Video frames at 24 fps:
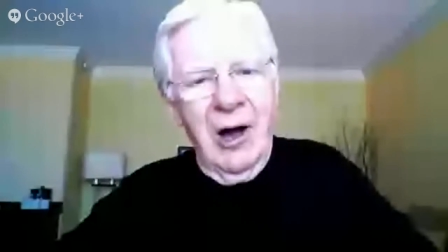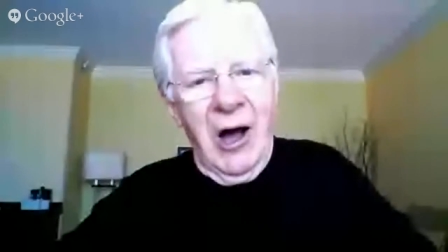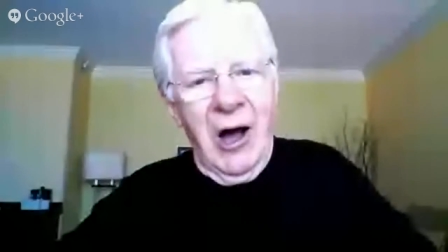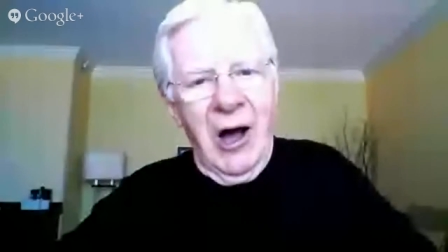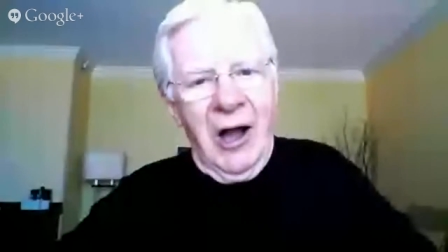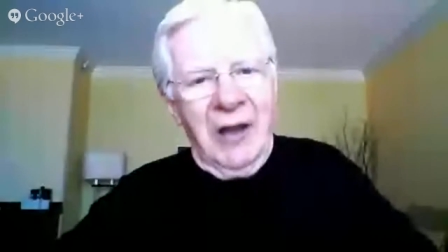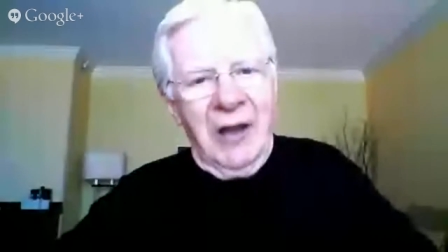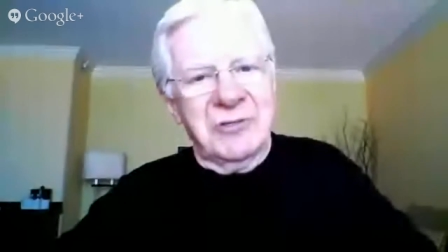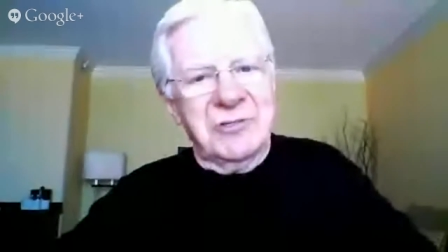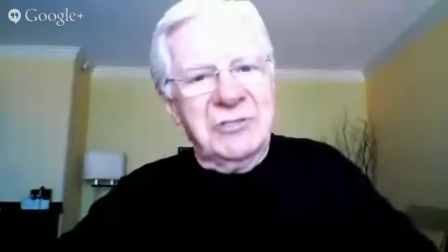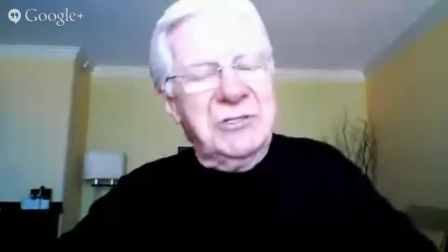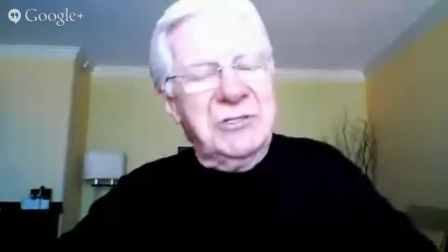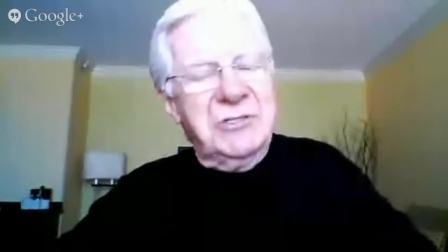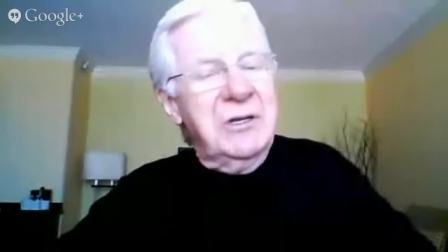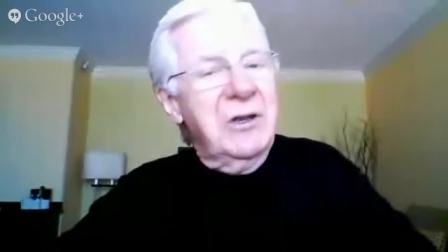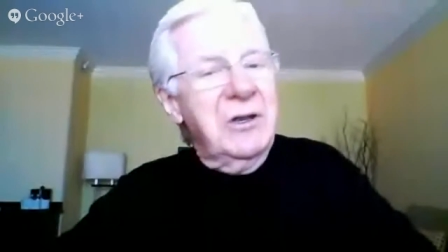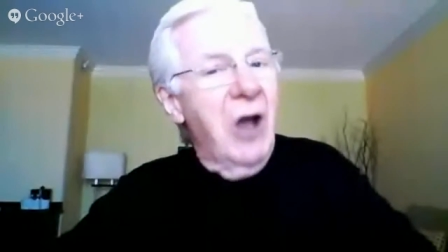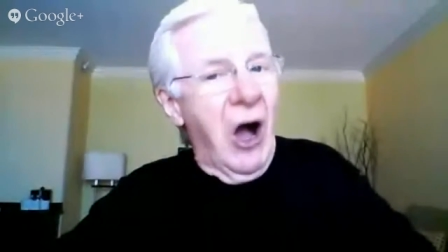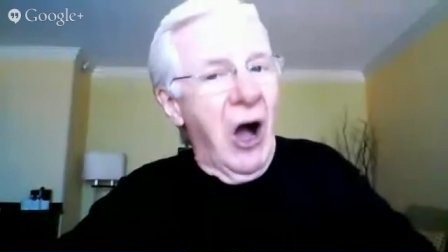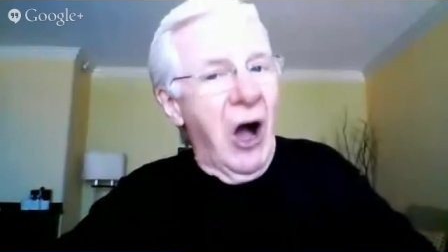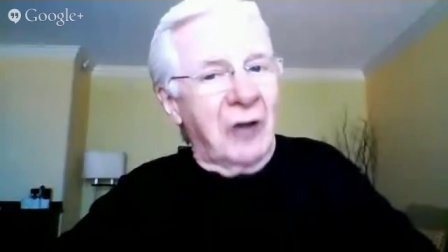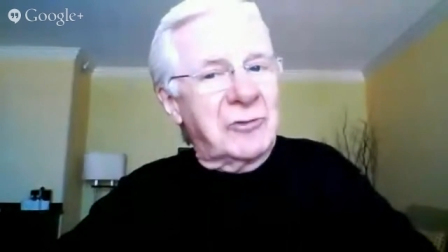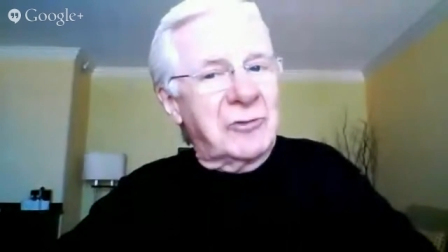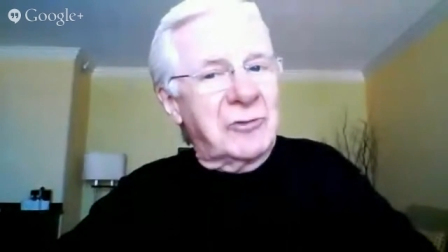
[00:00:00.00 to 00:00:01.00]
on
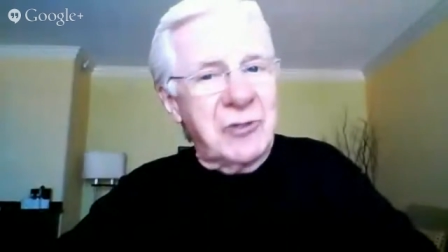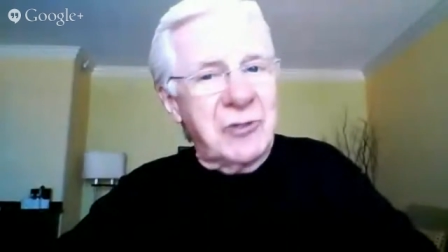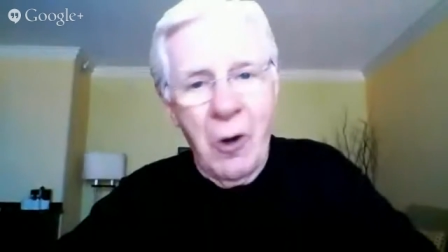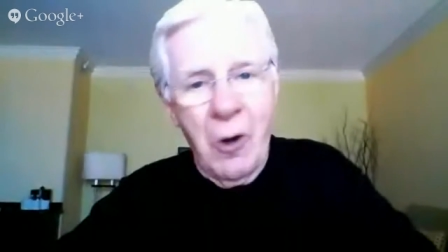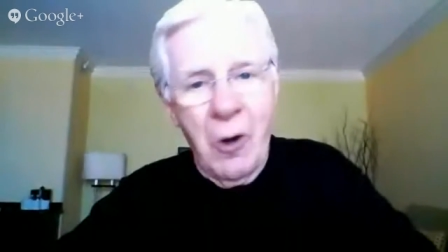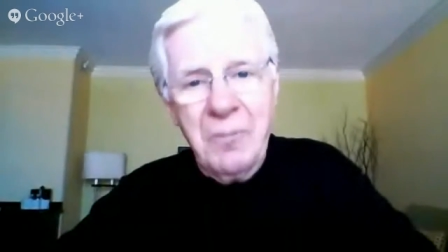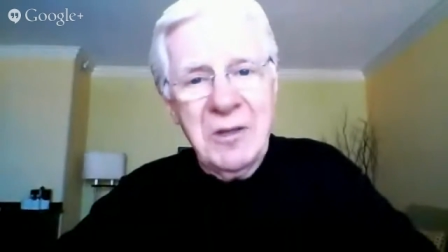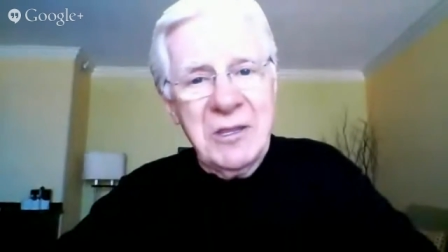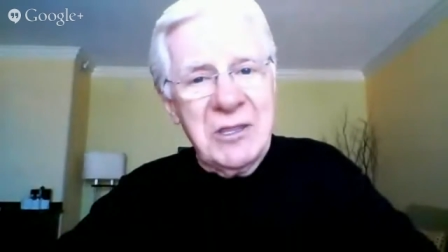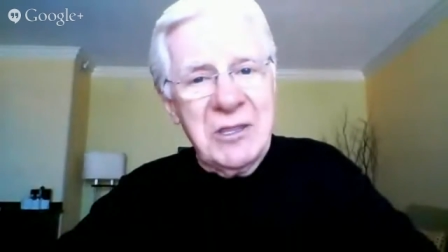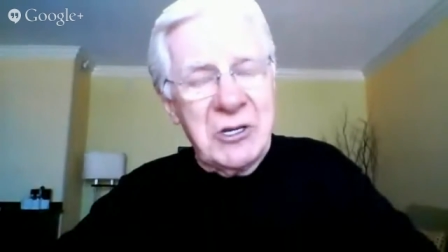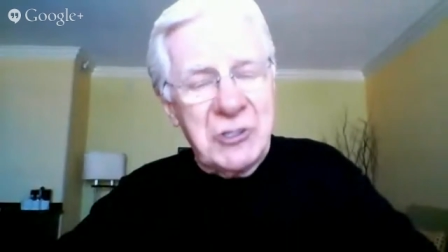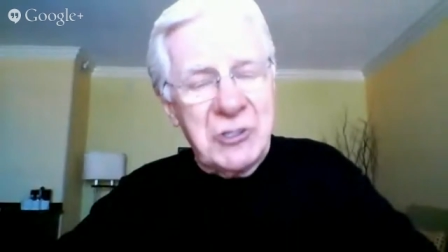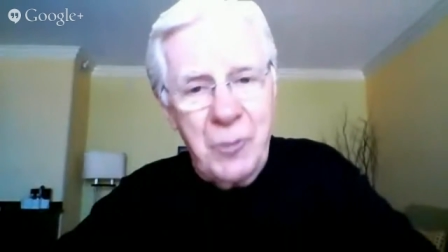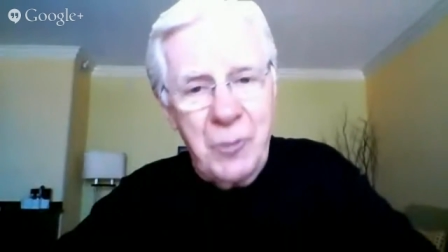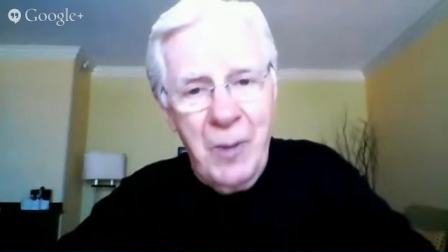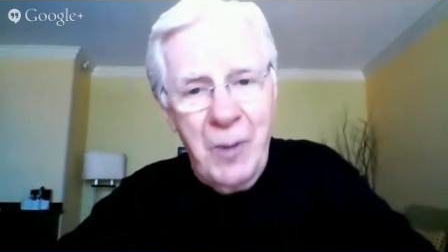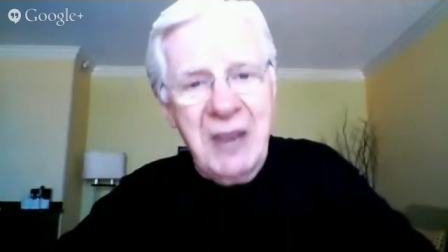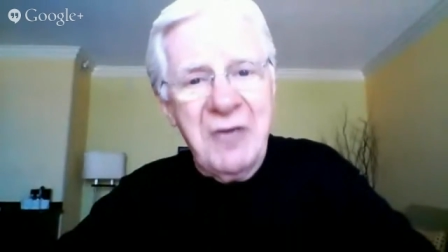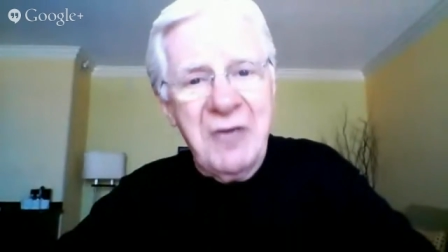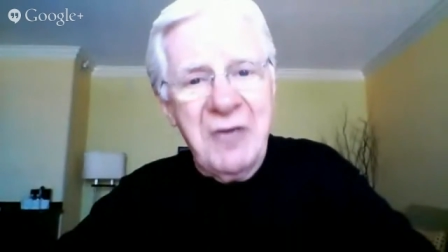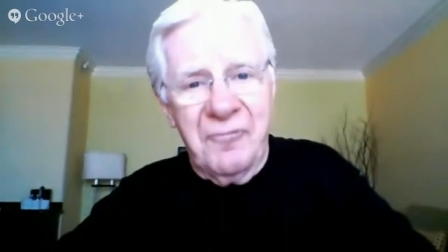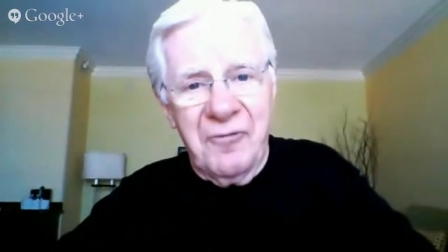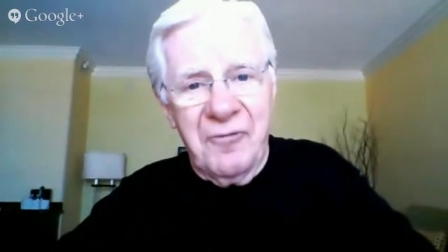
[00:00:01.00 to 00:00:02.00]
October the
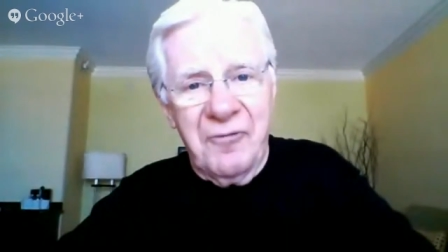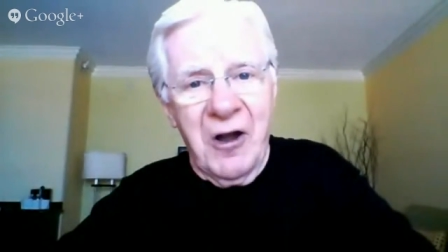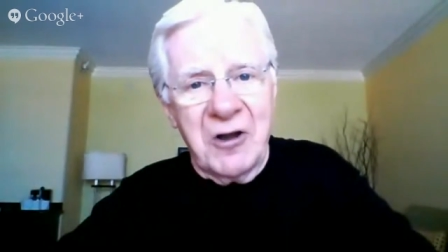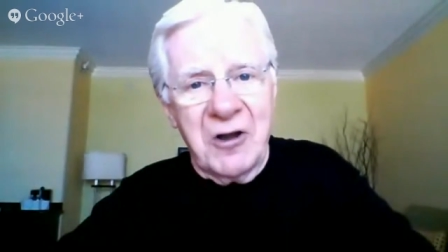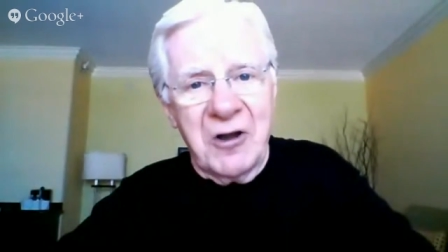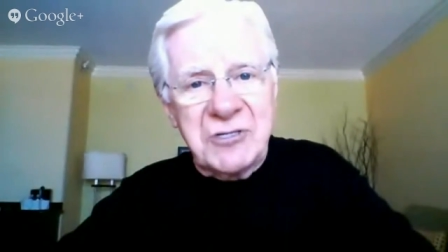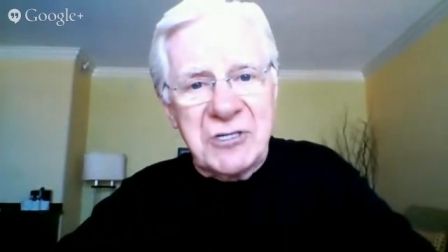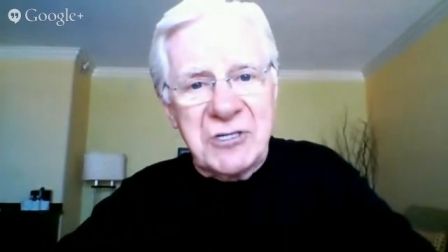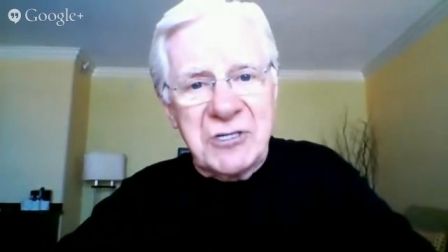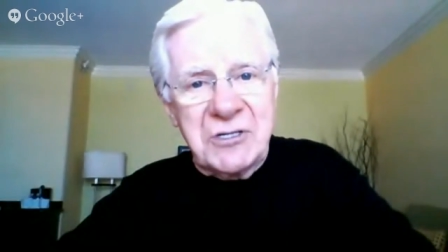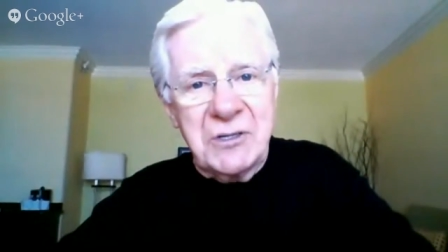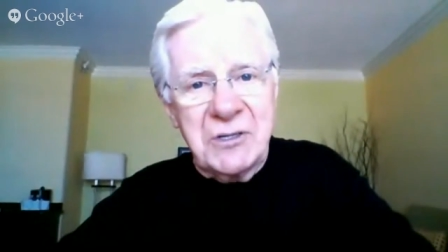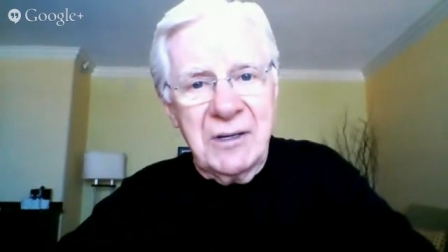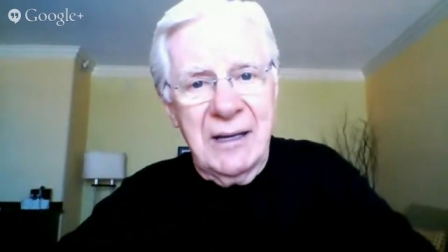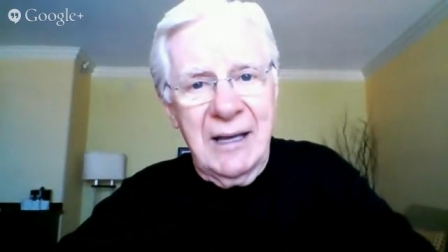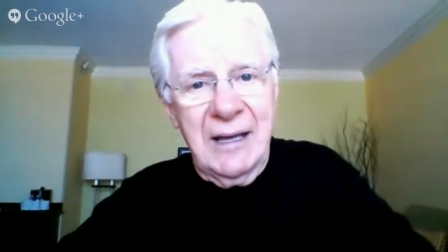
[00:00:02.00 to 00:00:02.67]
21st,